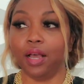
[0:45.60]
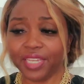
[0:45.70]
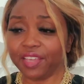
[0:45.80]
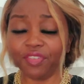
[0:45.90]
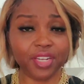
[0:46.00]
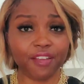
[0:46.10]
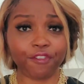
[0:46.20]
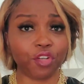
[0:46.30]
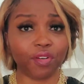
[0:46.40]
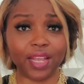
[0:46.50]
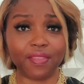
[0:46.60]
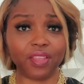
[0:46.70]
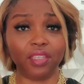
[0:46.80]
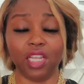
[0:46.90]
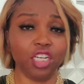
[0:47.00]
Even if you're in
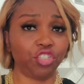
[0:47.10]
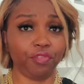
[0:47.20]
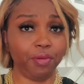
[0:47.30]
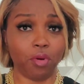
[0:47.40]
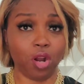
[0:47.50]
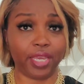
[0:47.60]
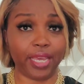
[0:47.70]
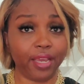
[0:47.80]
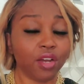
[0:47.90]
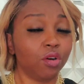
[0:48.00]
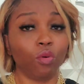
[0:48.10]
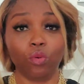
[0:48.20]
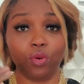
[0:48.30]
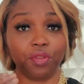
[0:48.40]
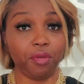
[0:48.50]
the luxury market
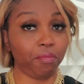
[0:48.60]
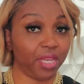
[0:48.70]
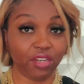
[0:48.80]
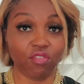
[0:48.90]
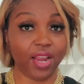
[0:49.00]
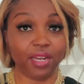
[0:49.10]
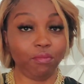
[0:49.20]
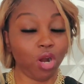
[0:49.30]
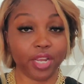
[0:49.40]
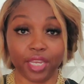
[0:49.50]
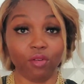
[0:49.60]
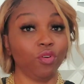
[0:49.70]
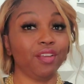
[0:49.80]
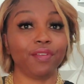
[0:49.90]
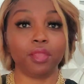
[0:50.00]
or the mid-grade market
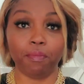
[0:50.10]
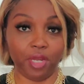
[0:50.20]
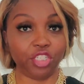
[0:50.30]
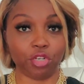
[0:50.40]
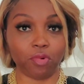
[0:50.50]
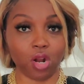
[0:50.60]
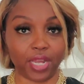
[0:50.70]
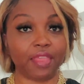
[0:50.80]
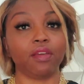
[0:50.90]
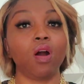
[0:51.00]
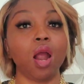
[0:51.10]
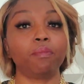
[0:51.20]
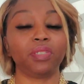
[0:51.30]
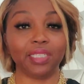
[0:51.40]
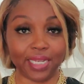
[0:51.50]
or even the budget market, there
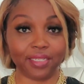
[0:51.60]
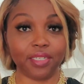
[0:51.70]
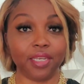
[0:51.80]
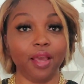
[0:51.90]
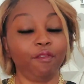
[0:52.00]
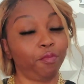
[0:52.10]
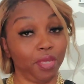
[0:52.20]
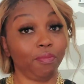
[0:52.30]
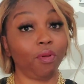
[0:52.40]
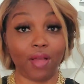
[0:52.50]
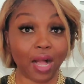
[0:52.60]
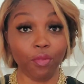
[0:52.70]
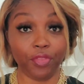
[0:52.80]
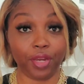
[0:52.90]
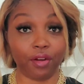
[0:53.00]
are plenty of people
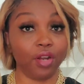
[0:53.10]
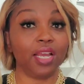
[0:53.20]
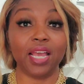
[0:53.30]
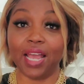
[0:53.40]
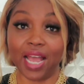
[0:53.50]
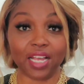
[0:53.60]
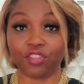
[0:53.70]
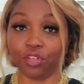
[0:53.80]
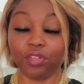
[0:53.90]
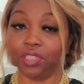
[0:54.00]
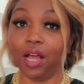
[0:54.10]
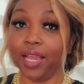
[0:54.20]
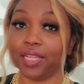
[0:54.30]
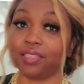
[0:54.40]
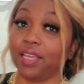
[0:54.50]
out there as your
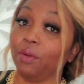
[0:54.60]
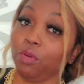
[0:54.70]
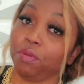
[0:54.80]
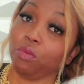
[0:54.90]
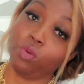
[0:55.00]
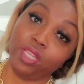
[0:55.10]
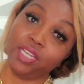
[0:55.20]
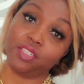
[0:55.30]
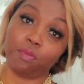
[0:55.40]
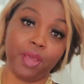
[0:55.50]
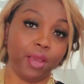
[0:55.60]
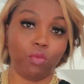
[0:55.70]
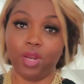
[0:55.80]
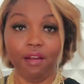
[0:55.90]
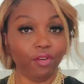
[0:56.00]
clients that would be willing to pay
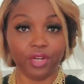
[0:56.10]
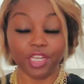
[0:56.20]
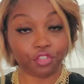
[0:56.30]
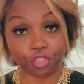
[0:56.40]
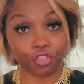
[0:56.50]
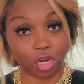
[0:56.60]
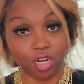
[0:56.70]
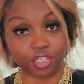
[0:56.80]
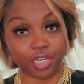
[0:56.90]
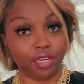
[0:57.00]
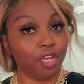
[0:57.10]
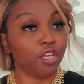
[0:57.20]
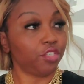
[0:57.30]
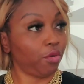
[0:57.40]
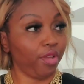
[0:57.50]
whatever it is you're charging.
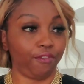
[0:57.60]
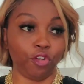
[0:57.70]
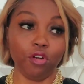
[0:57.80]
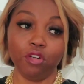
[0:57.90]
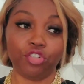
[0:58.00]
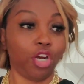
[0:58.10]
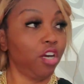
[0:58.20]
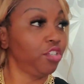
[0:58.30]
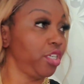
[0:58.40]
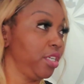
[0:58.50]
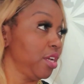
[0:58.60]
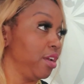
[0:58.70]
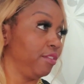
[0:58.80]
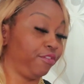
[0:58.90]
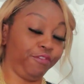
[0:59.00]
So if you're charging
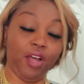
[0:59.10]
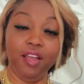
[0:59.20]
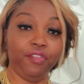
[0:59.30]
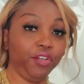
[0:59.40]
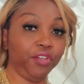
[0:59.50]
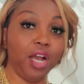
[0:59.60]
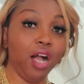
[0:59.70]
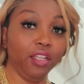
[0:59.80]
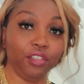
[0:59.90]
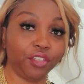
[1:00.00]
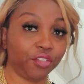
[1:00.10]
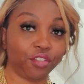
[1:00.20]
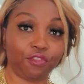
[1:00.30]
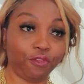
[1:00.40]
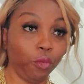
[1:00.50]

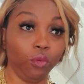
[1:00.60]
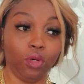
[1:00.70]
$500 for